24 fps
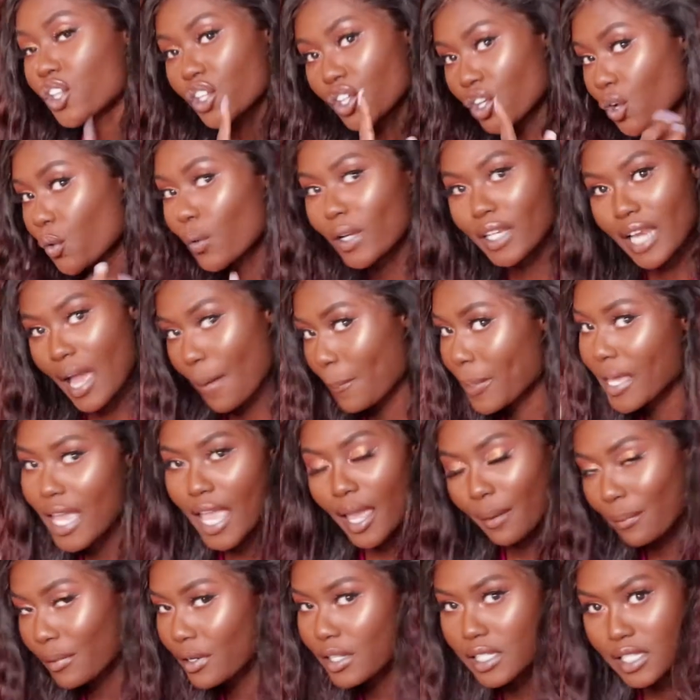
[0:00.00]
you would not be
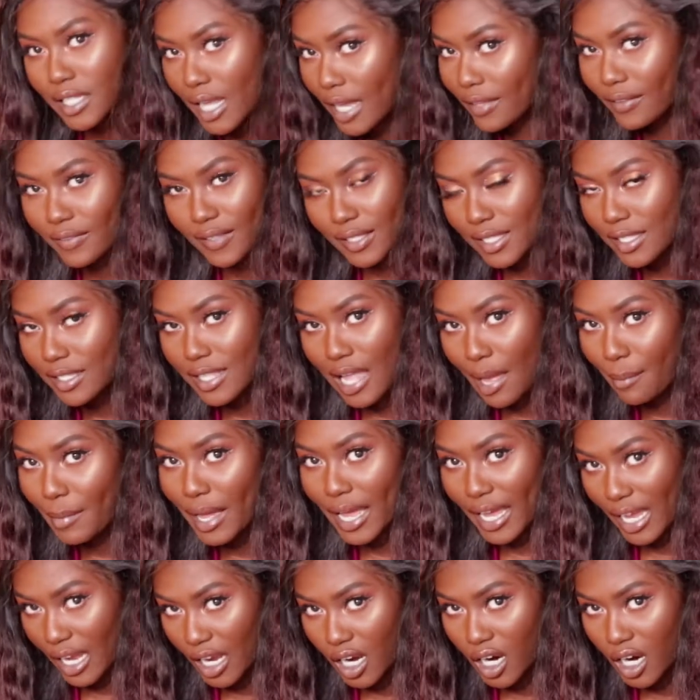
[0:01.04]
able to say that this is not
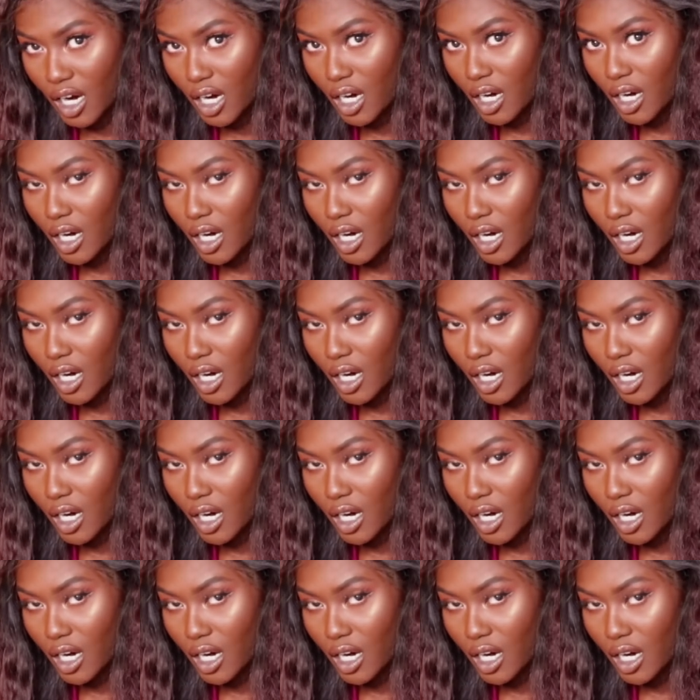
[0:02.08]
my hair.